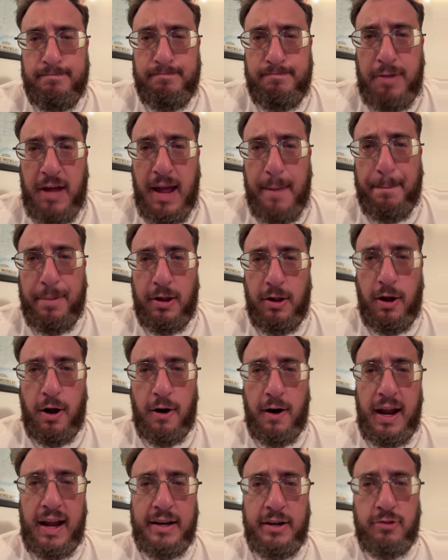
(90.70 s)
People
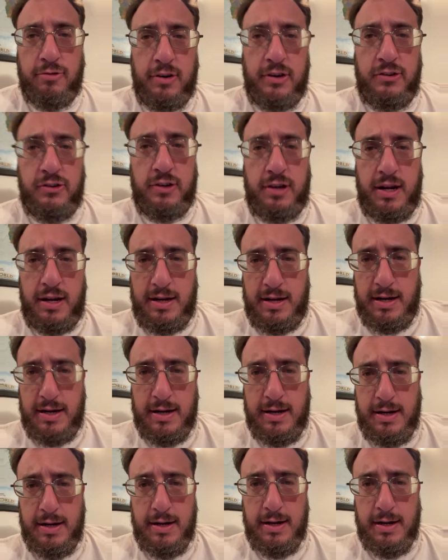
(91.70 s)
are interested.
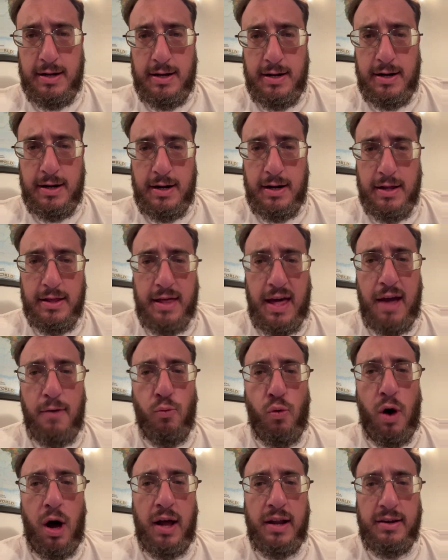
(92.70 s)
They
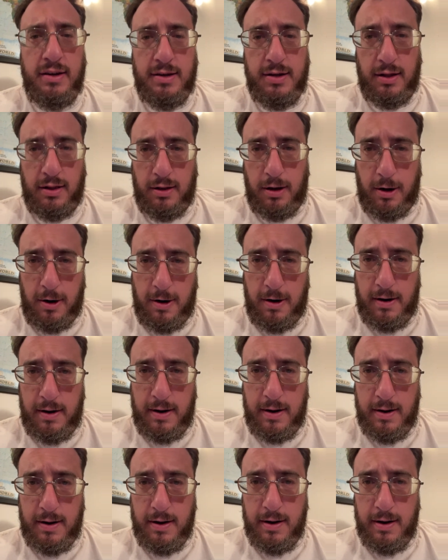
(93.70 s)
want to learn.